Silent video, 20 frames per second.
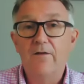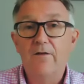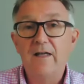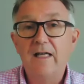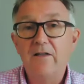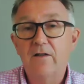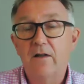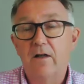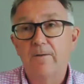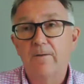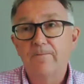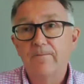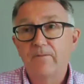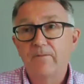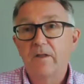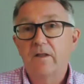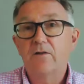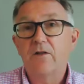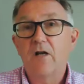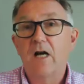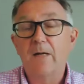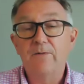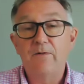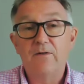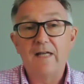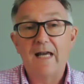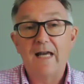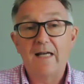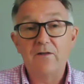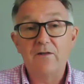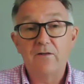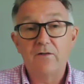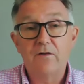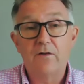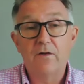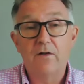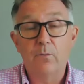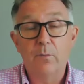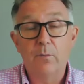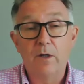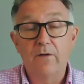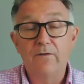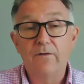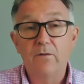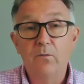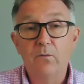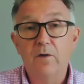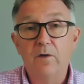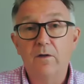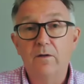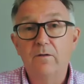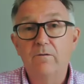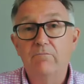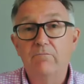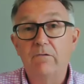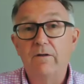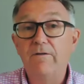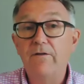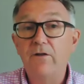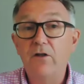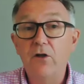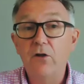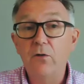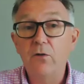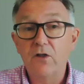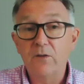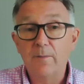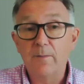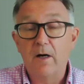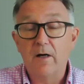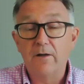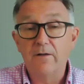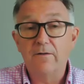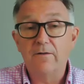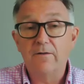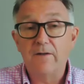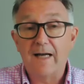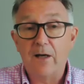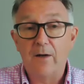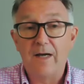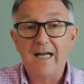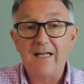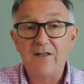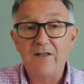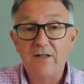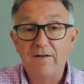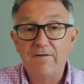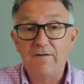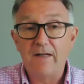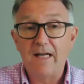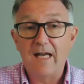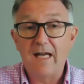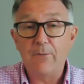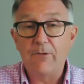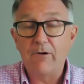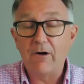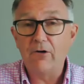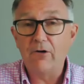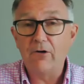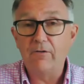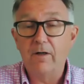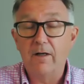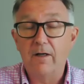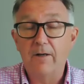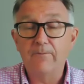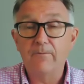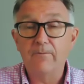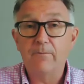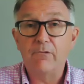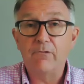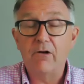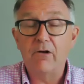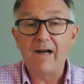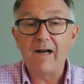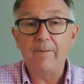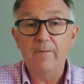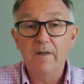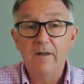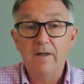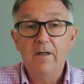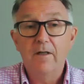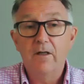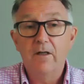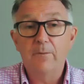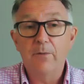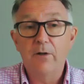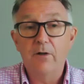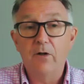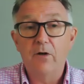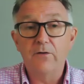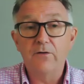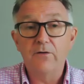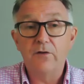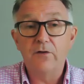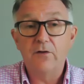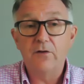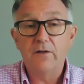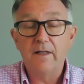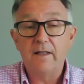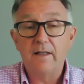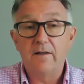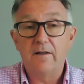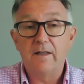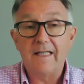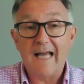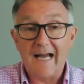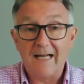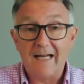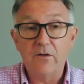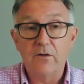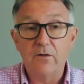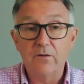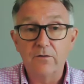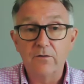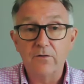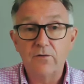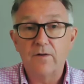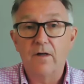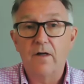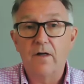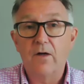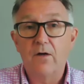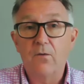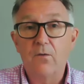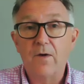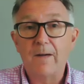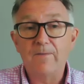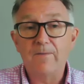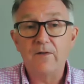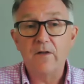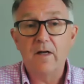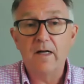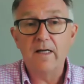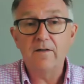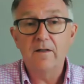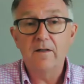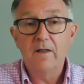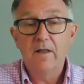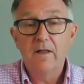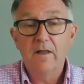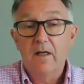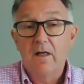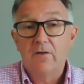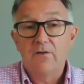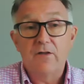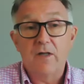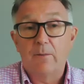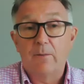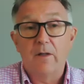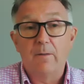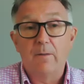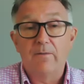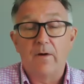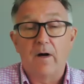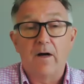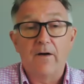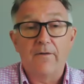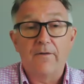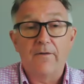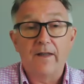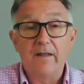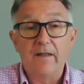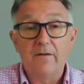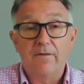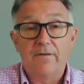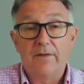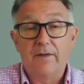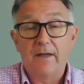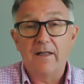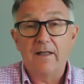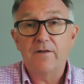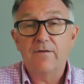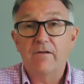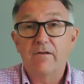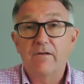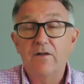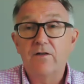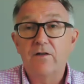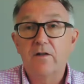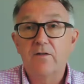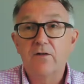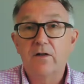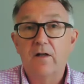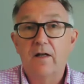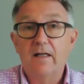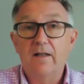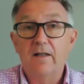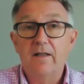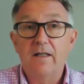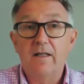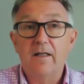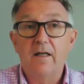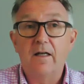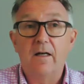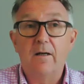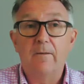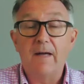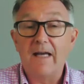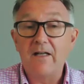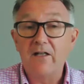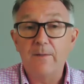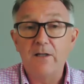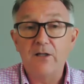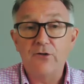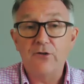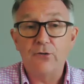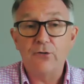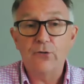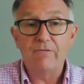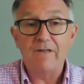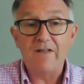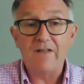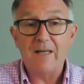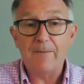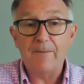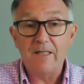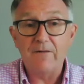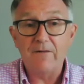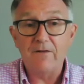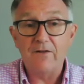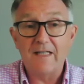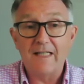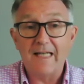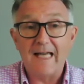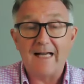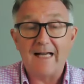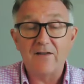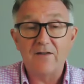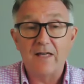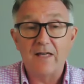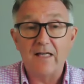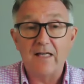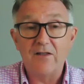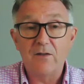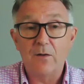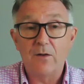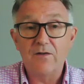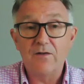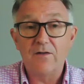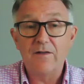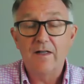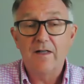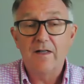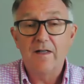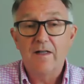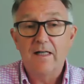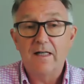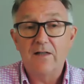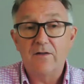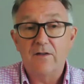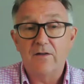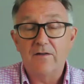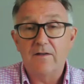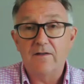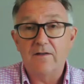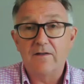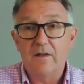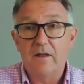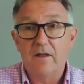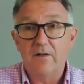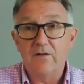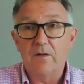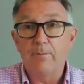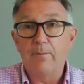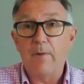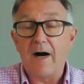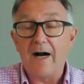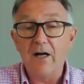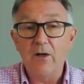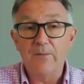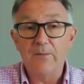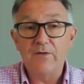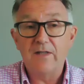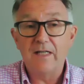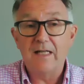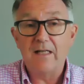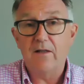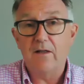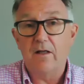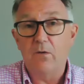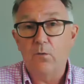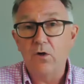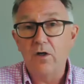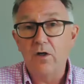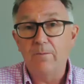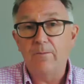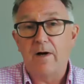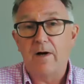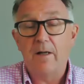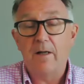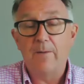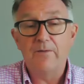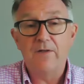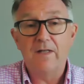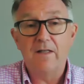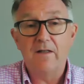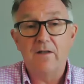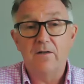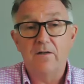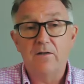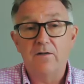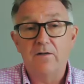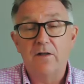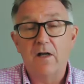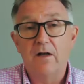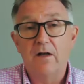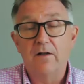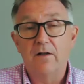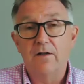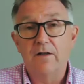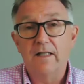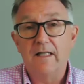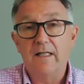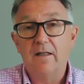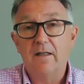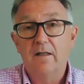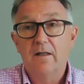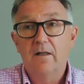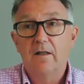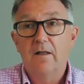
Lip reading: These are types of tests that we often will review as part of our HFEA program and put onto the add-ons website. Some of them are things, for instance, like the endometrial receptivity assay. So it's a biopsy, a womb biopsy that's done at the